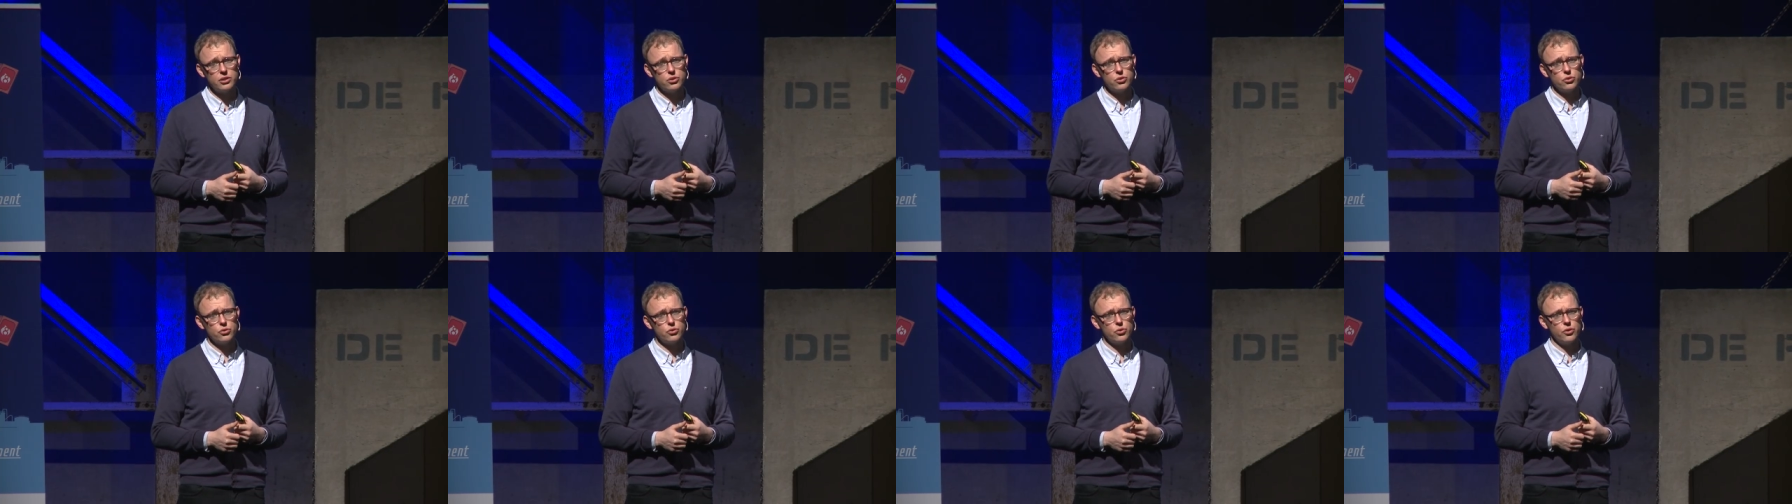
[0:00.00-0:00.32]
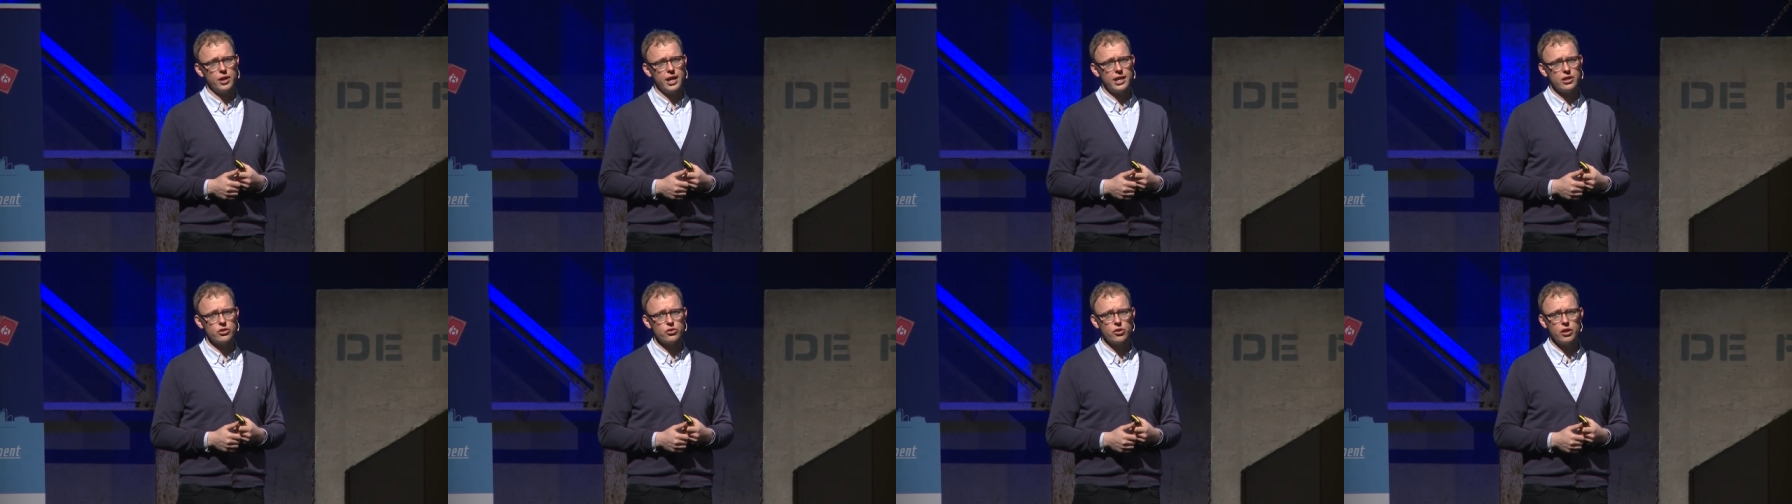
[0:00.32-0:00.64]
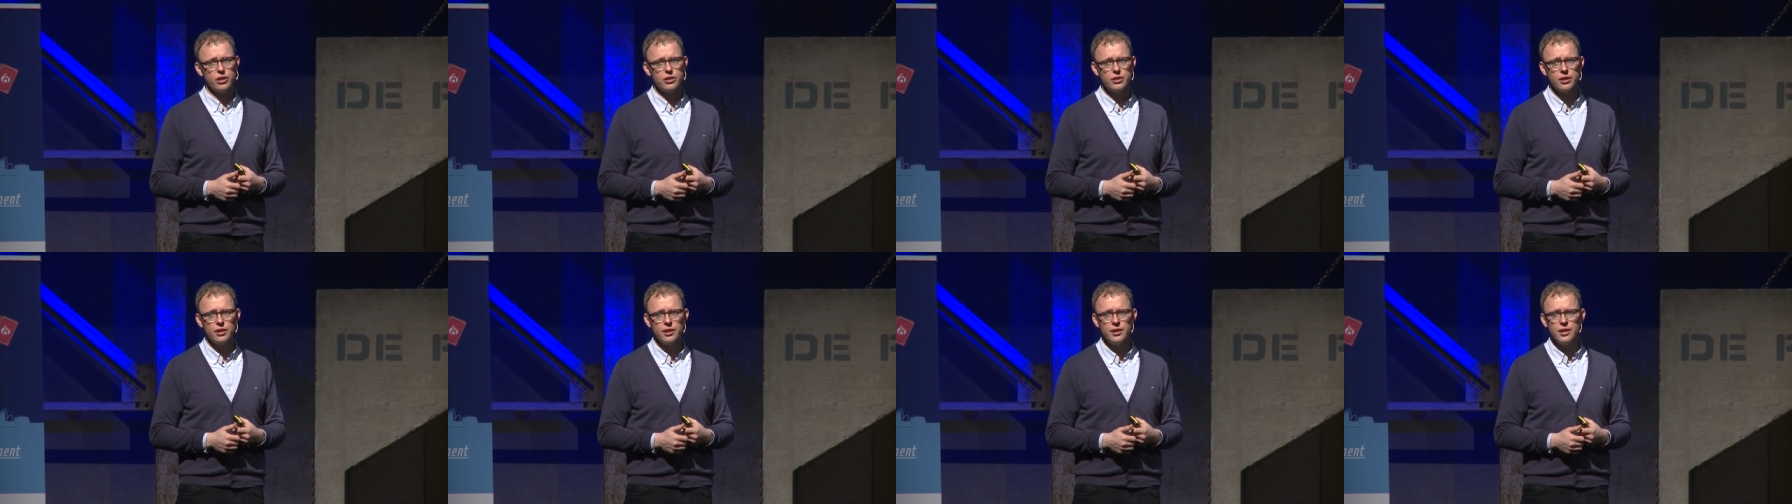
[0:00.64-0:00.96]
to, to,
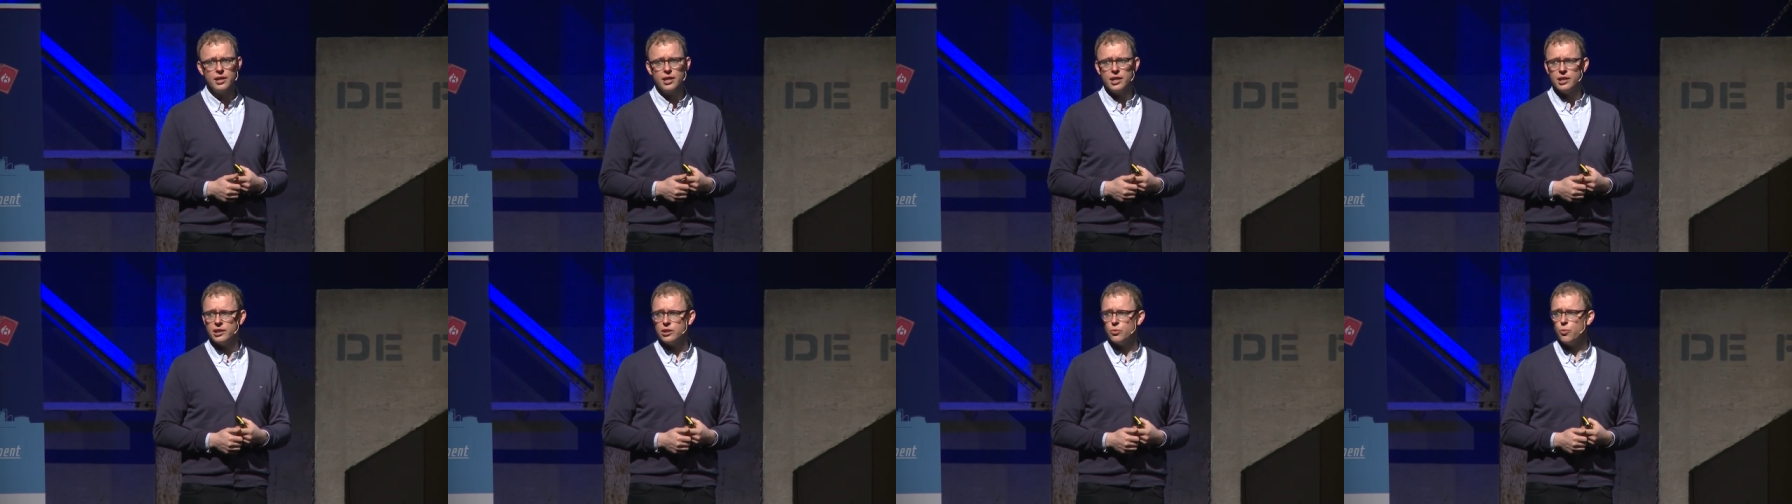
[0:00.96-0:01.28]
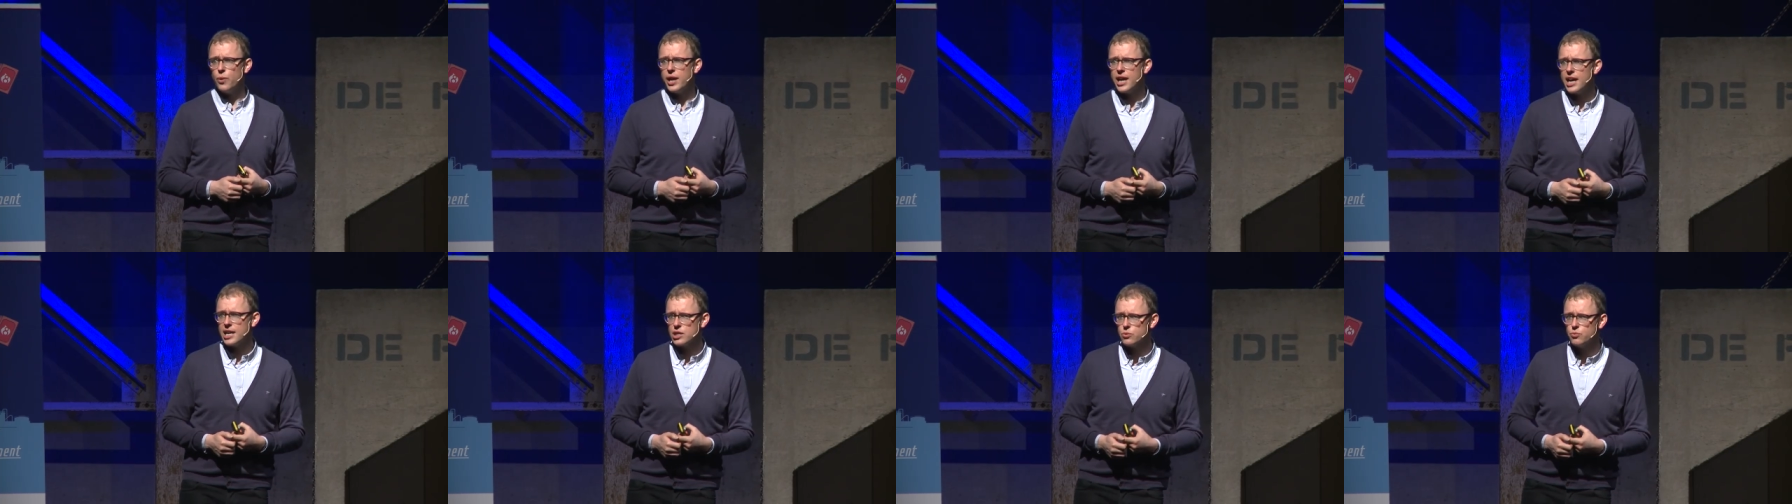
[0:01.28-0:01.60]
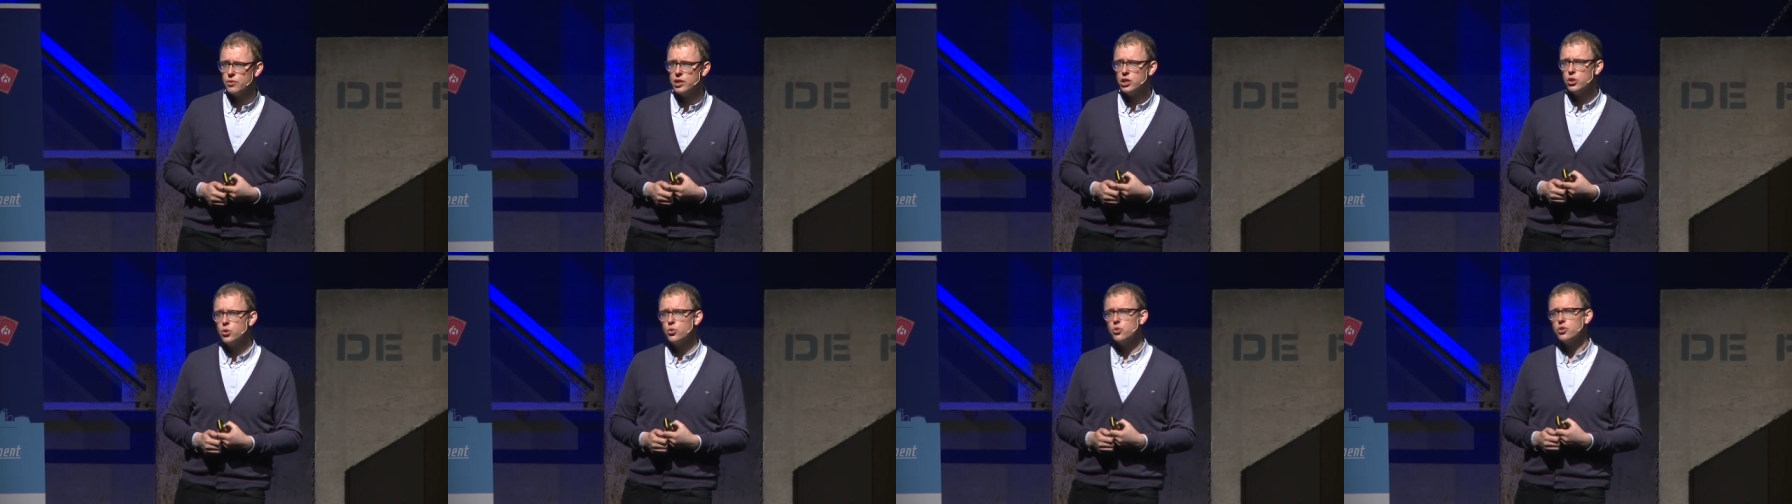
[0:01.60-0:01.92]
Android. The way as
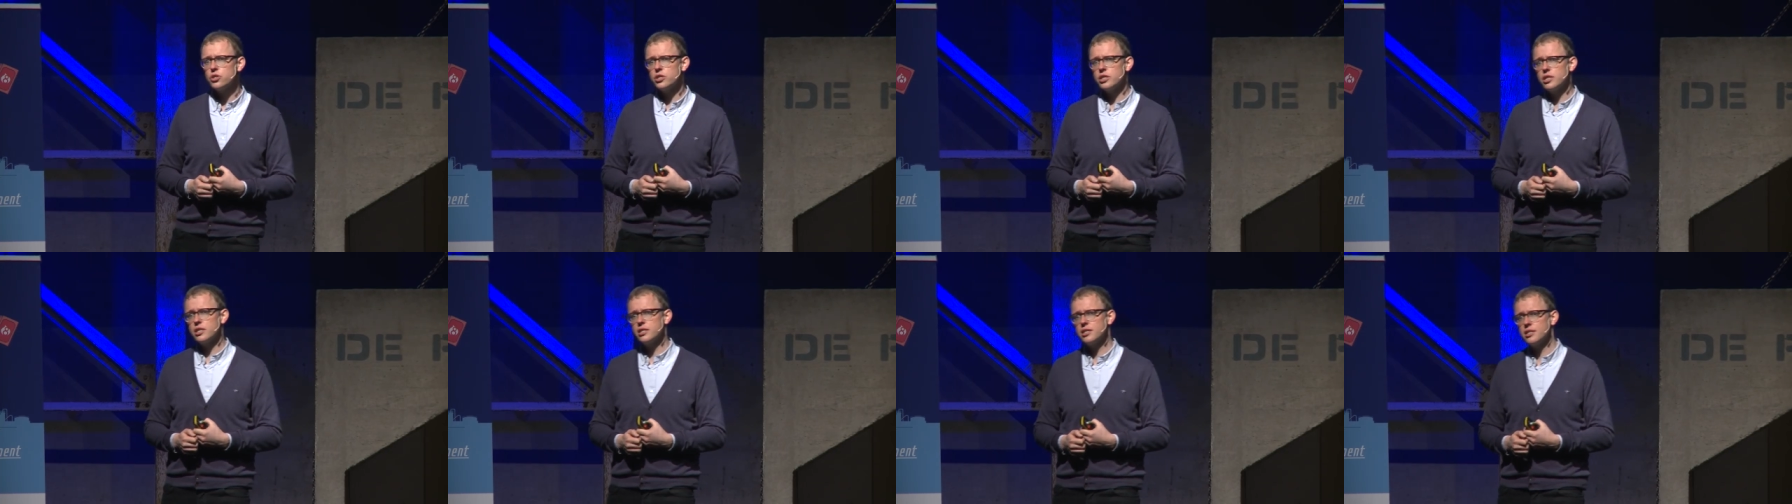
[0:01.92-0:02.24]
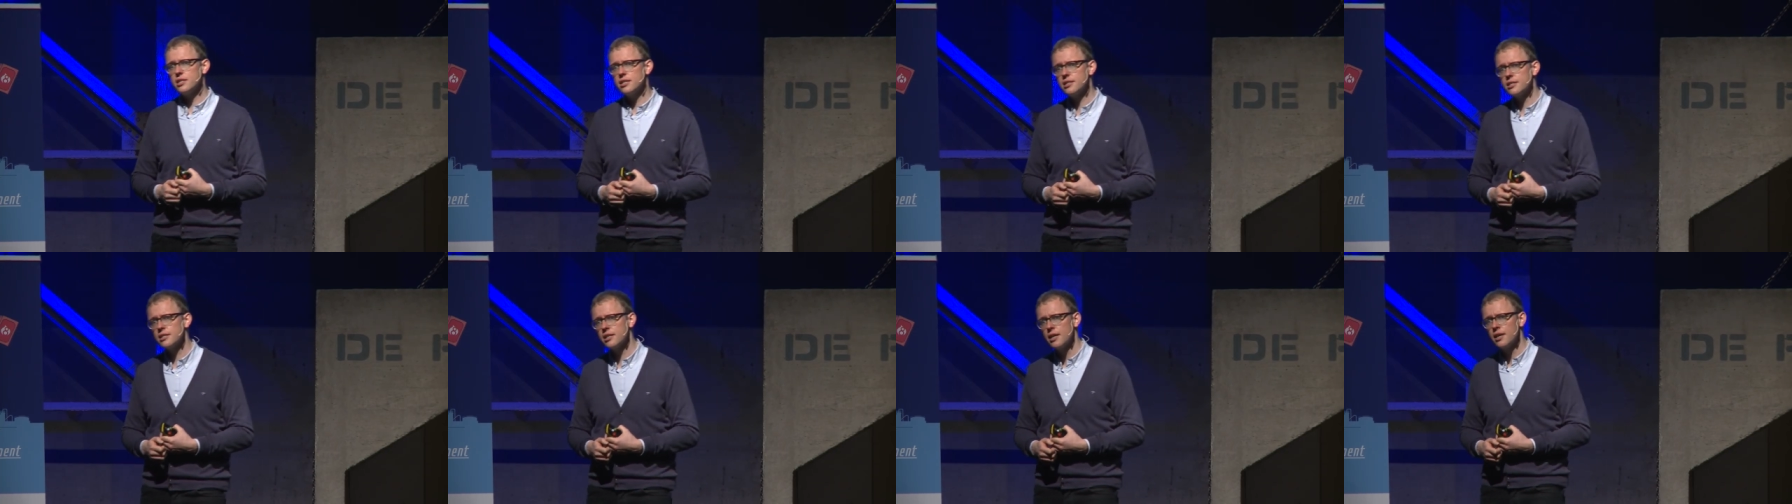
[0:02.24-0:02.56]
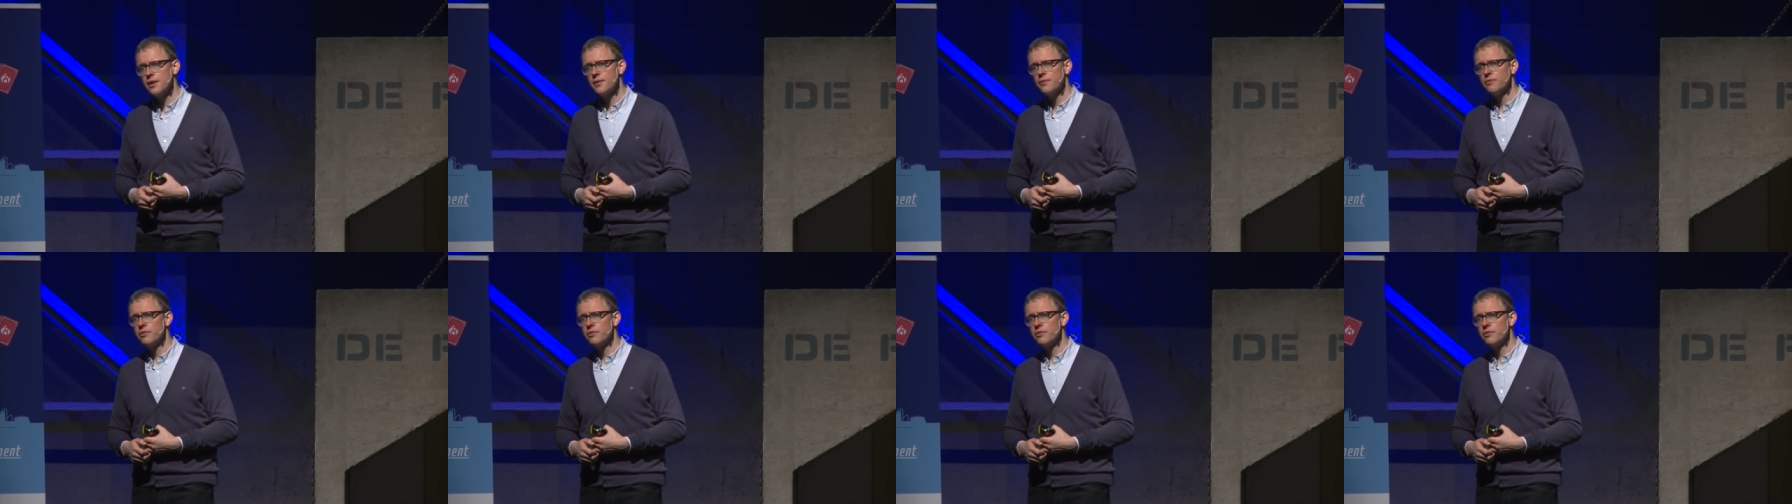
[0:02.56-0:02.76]
we use this is